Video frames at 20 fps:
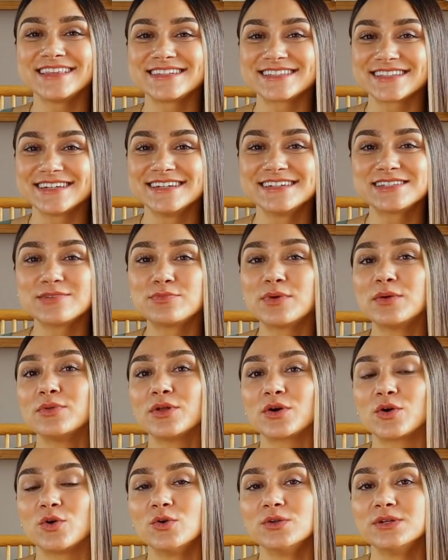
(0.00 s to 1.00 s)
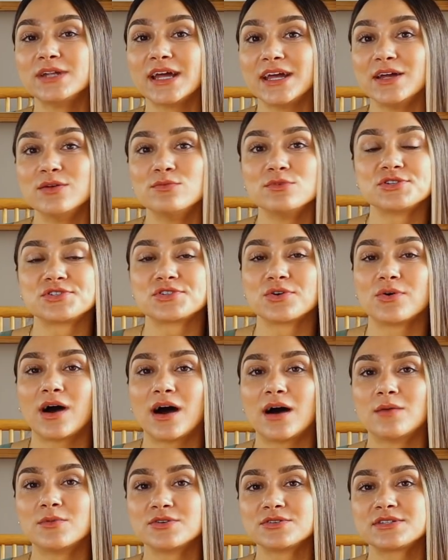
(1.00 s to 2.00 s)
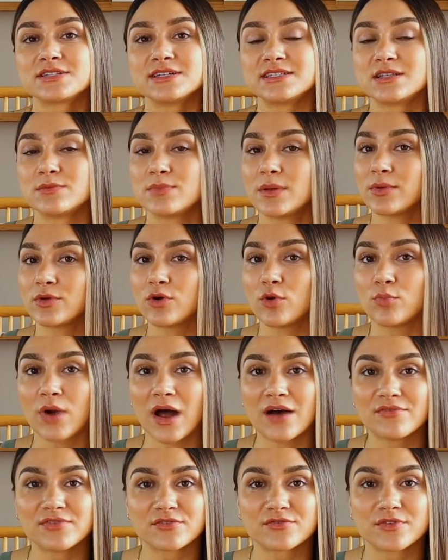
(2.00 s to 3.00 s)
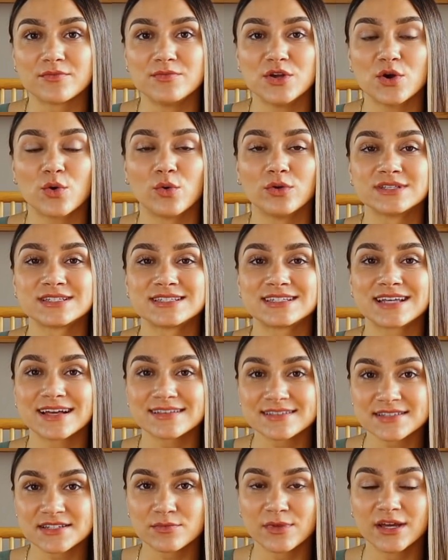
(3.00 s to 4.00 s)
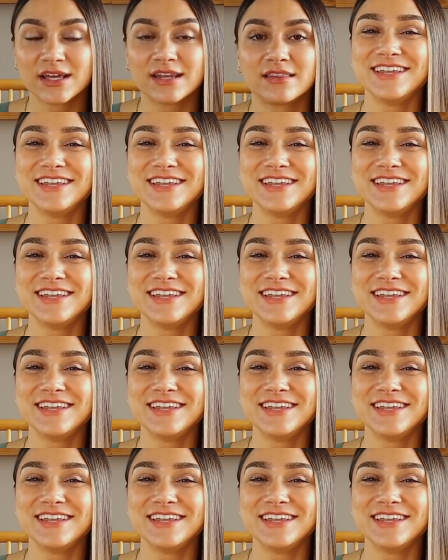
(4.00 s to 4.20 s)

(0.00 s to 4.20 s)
This is a biblical name, so Amos is a biblical prophet from the Old Testament.